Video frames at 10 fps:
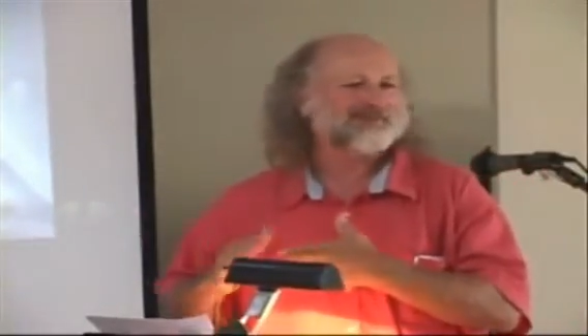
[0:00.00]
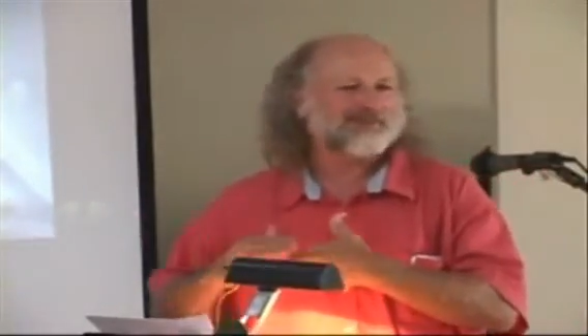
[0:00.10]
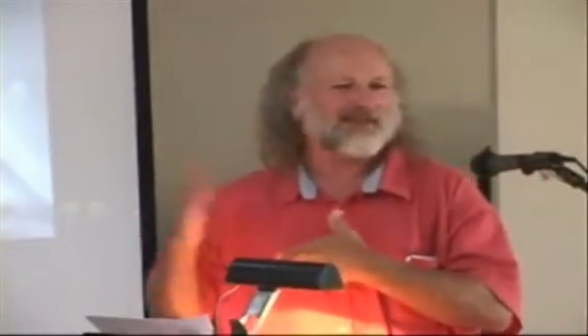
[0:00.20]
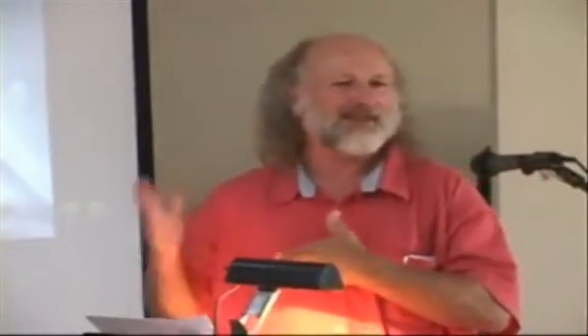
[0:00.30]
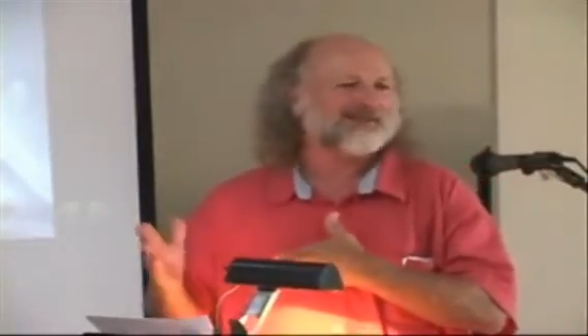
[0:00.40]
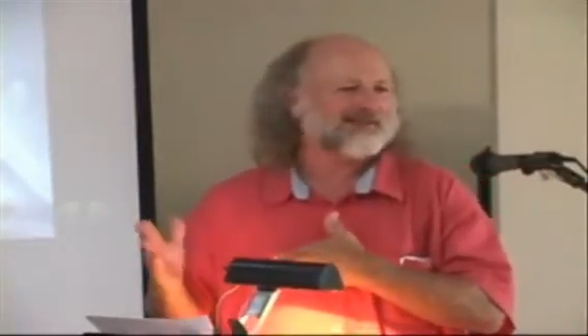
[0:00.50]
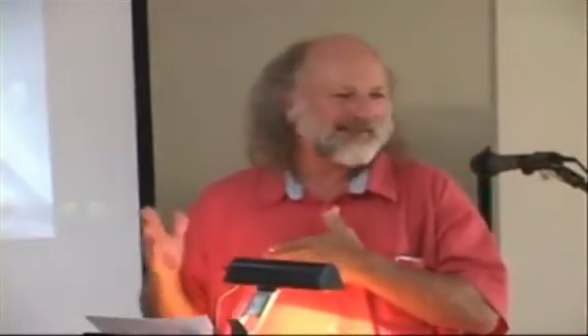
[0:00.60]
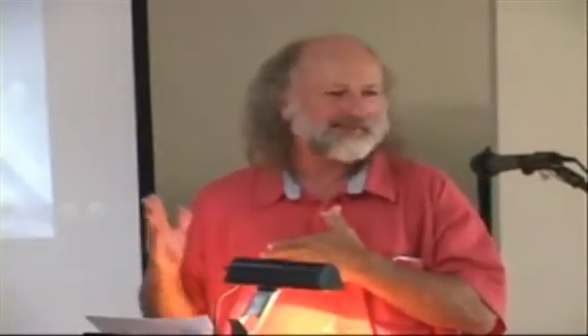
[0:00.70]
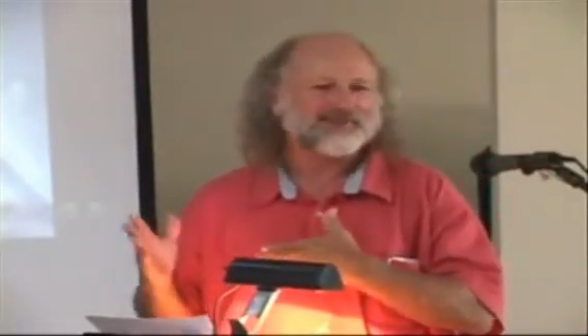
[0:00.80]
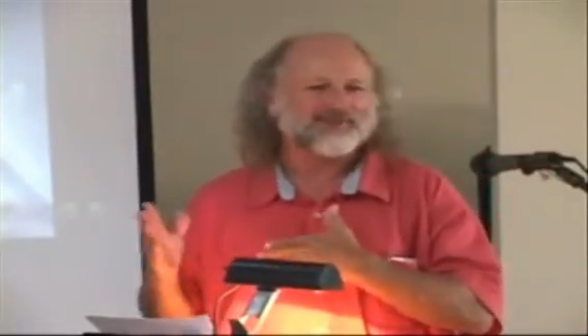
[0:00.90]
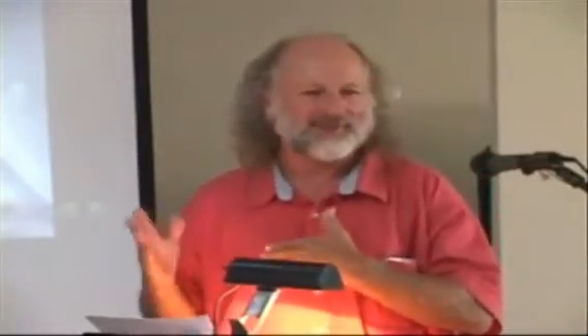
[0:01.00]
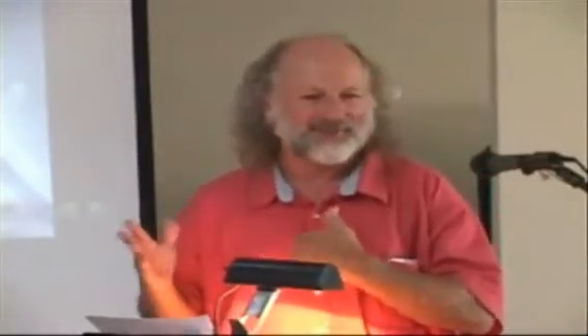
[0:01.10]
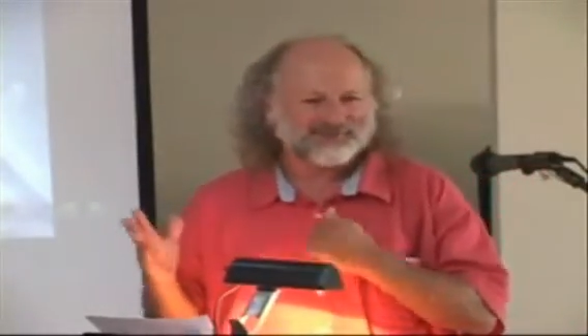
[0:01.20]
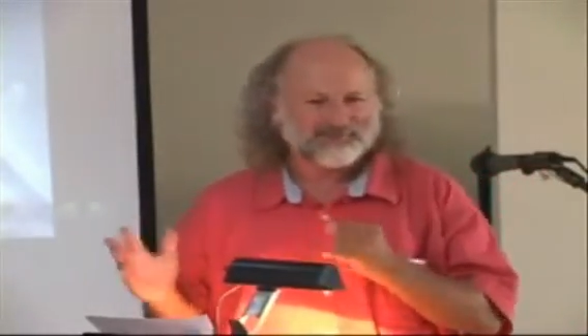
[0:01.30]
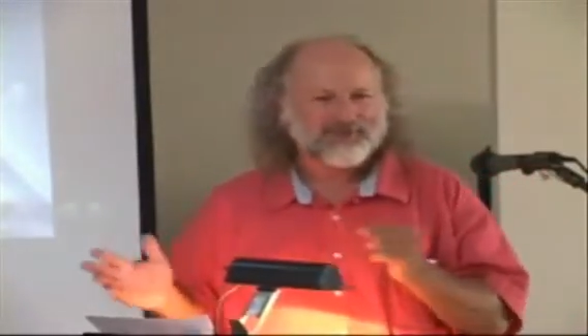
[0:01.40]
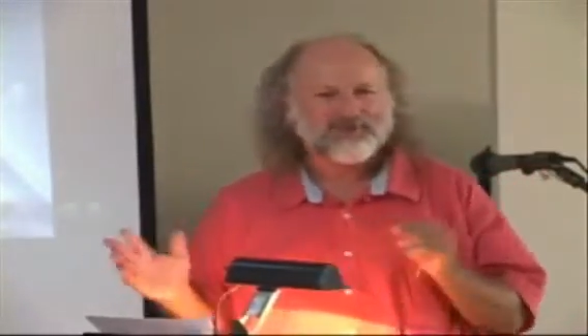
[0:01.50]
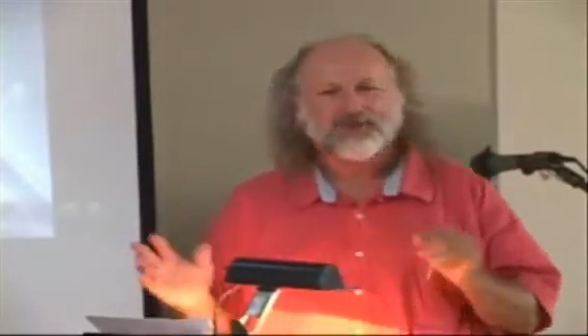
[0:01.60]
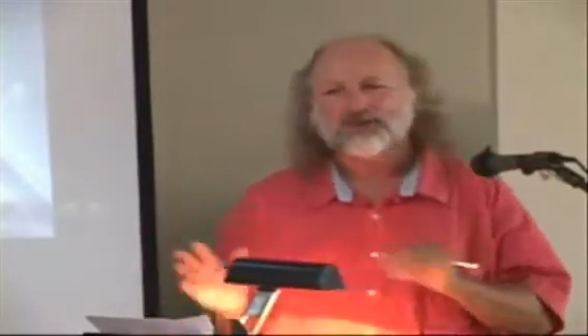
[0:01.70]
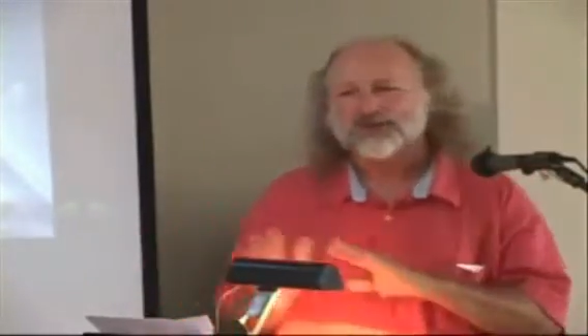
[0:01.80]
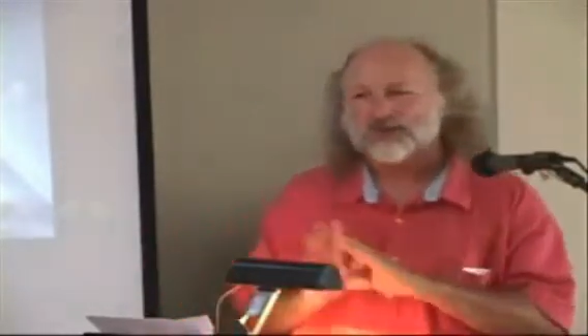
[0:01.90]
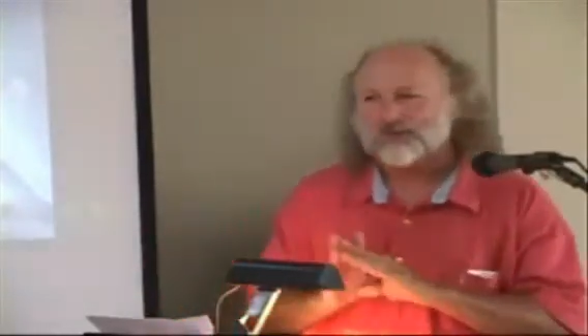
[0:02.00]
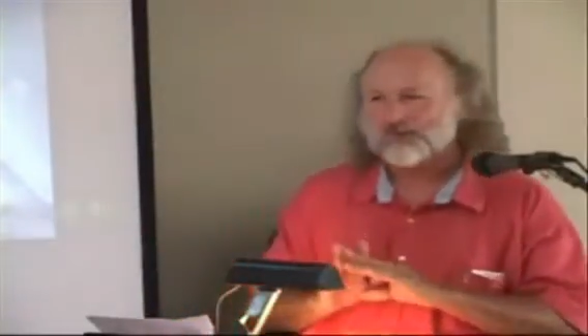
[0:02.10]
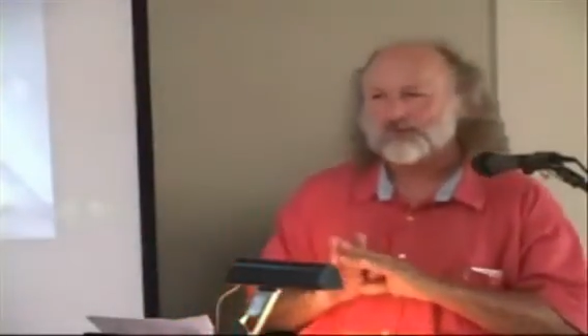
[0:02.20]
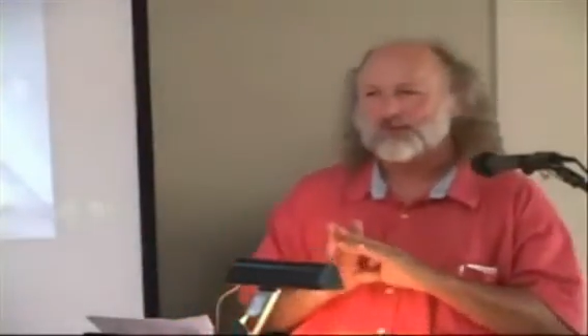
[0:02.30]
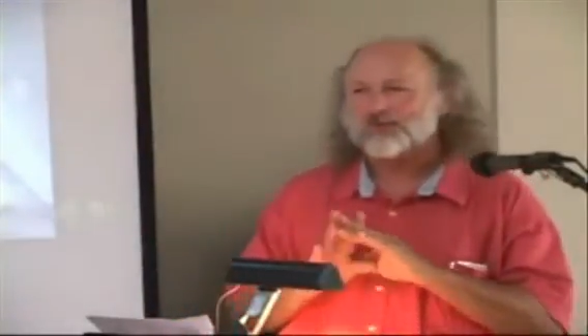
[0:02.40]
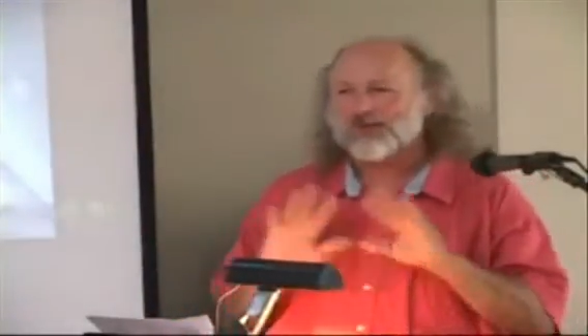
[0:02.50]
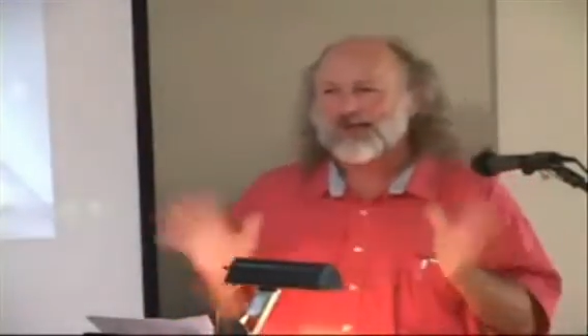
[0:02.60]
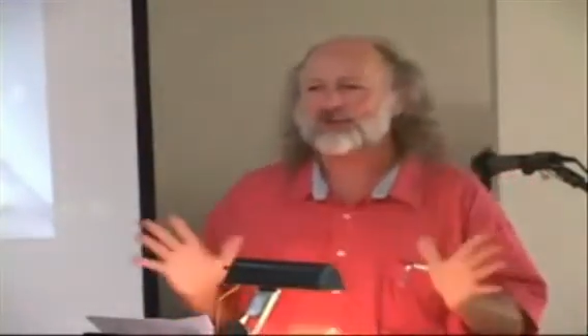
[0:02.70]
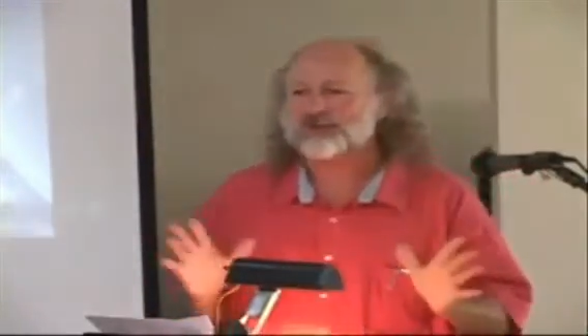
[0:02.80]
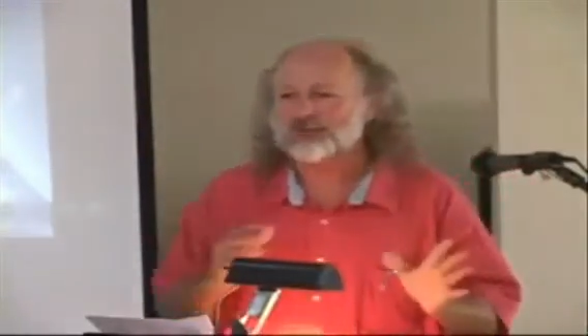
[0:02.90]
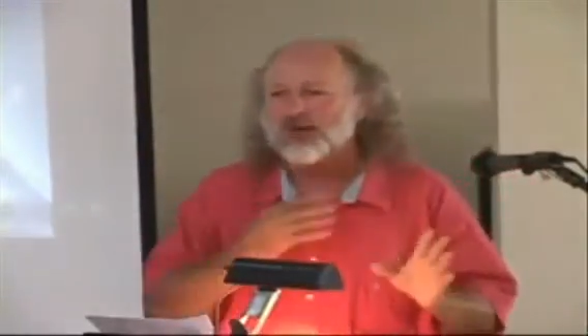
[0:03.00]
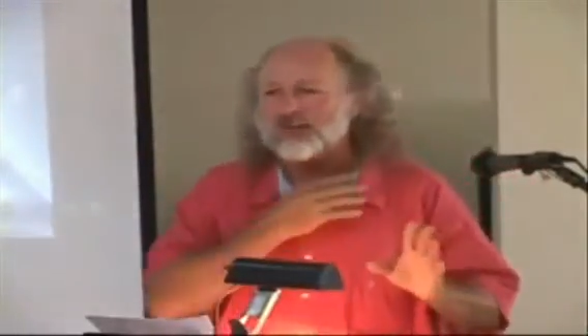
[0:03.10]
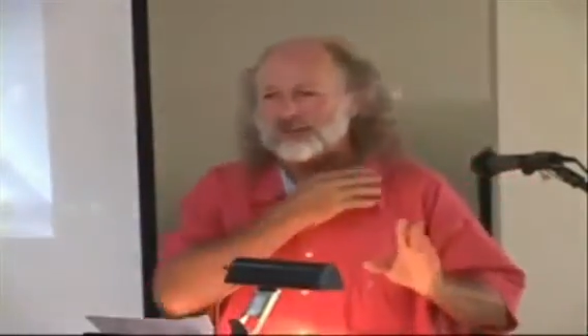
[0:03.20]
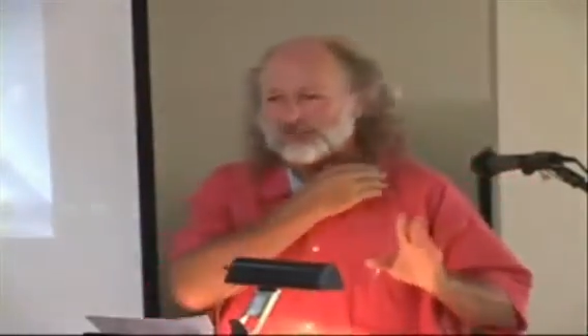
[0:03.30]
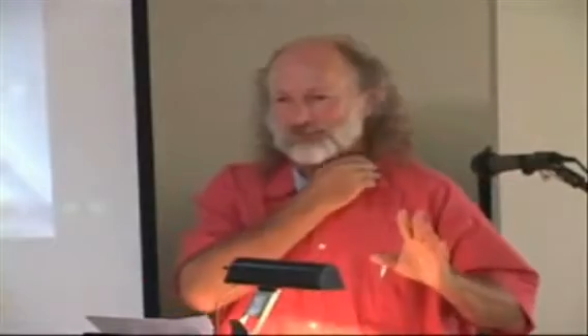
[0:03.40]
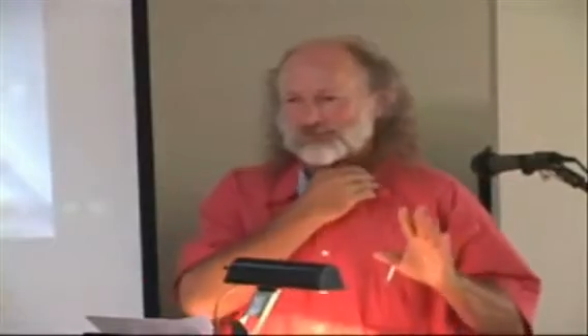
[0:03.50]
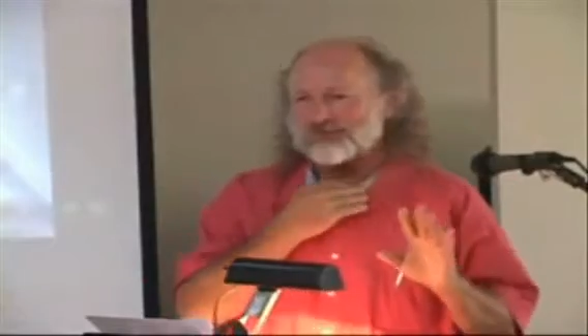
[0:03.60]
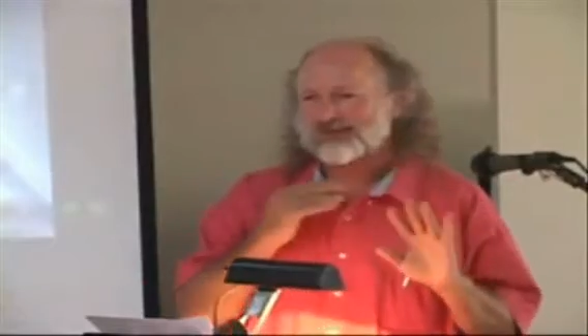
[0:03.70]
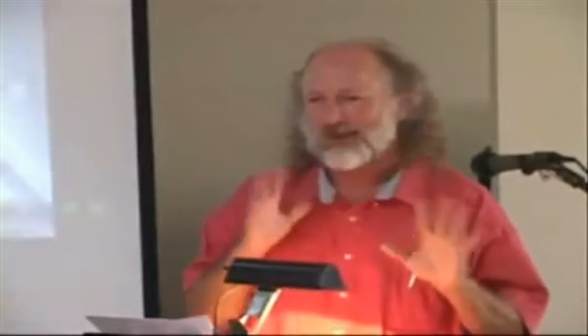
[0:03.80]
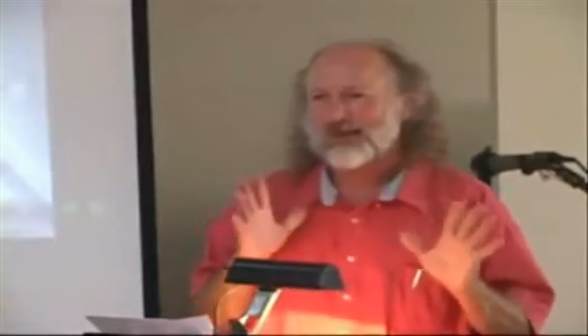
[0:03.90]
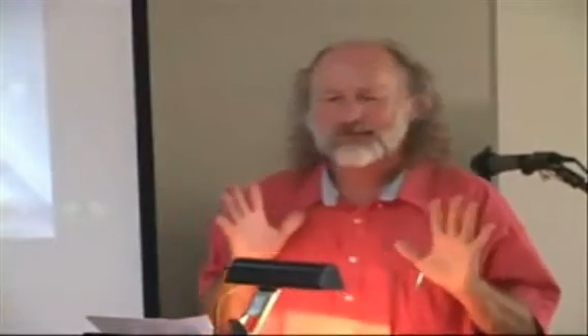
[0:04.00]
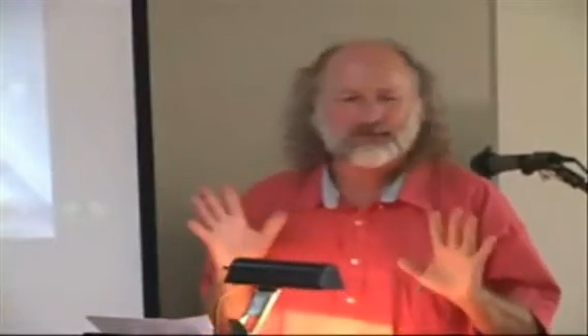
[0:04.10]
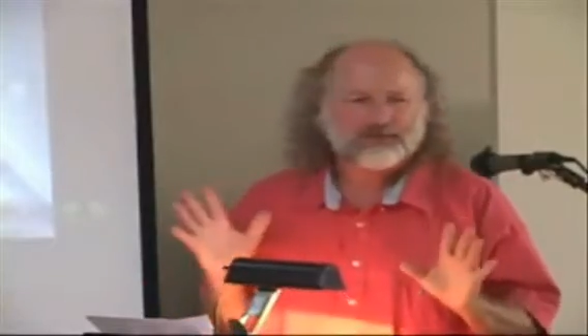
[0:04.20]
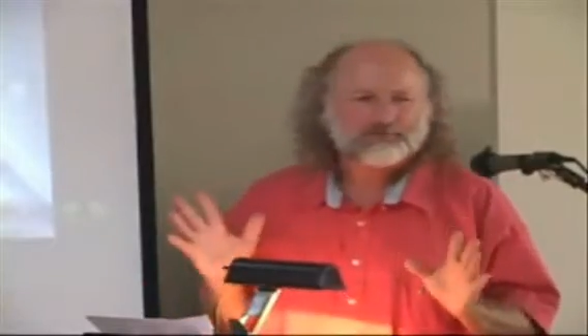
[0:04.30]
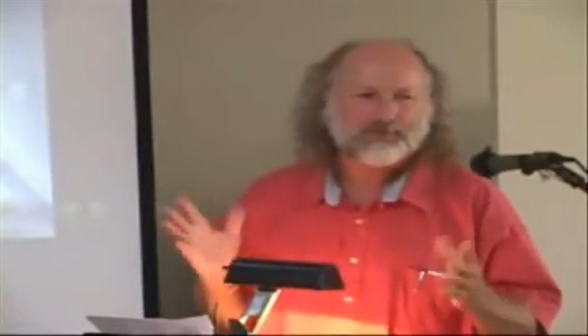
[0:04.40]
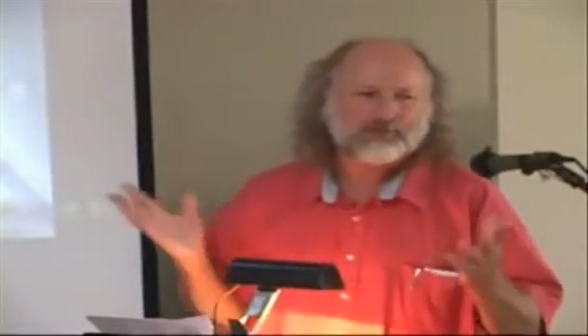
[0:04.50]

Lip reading: The patient's not allowed to name the disease. So, you know, we have some problems with that.